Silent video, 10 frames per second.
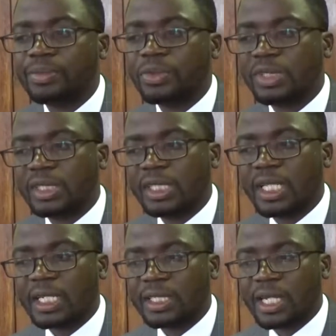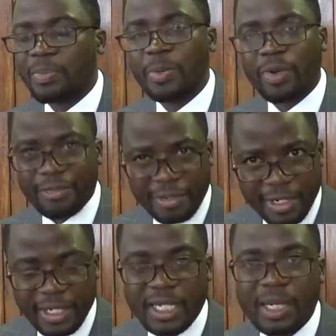You'd see that people are
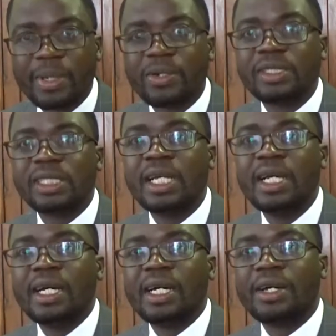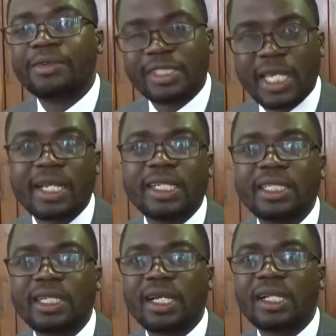very keen about
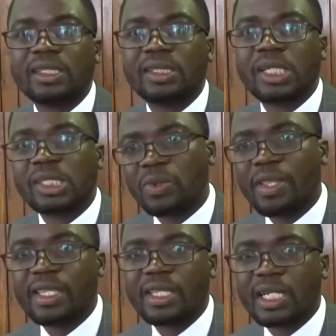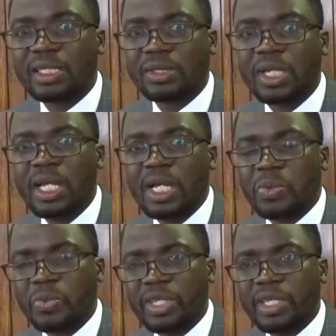recycling, and that's one thing that
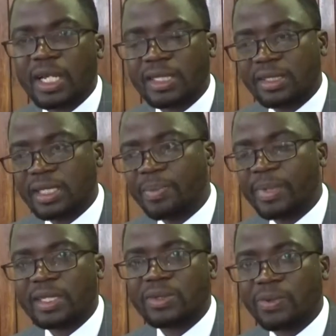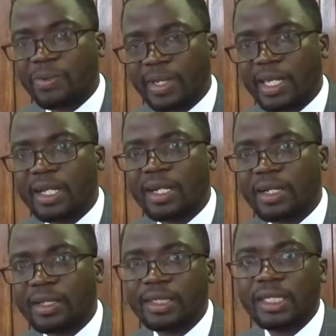we as Zambians, we
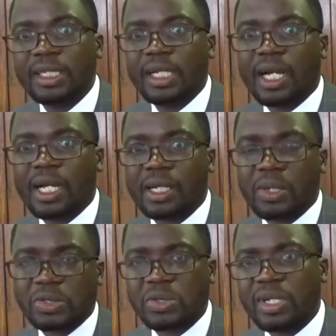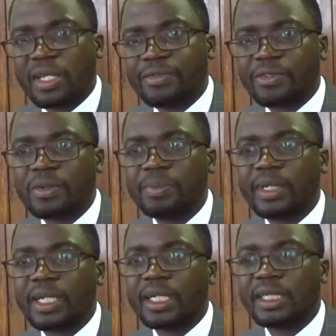can also learn from,
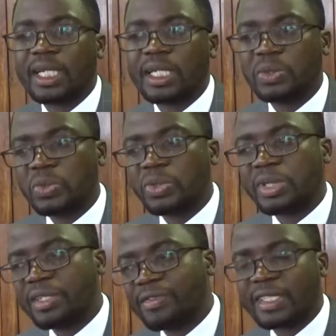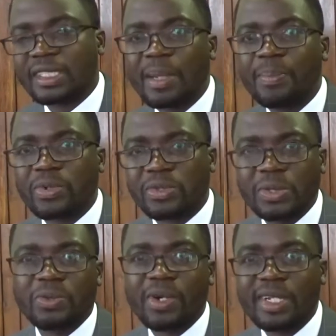and I do give examples,
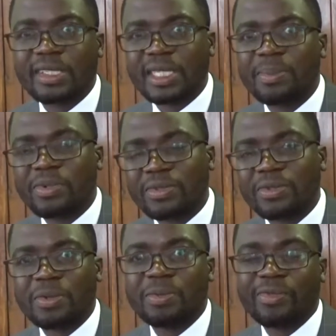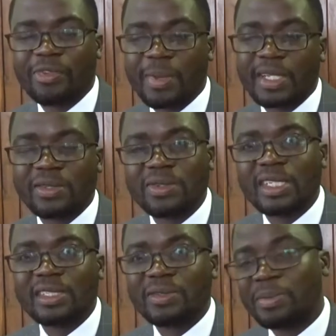real world examples for my
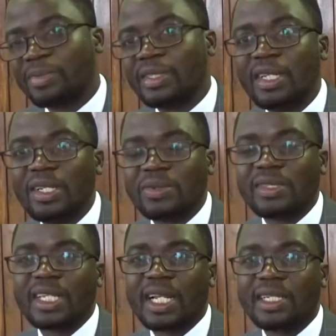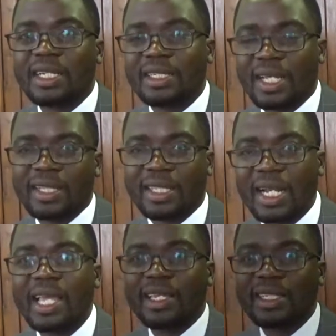students from Switzerland, and they
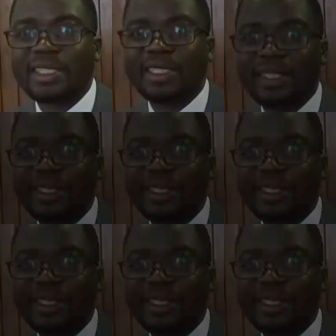like it.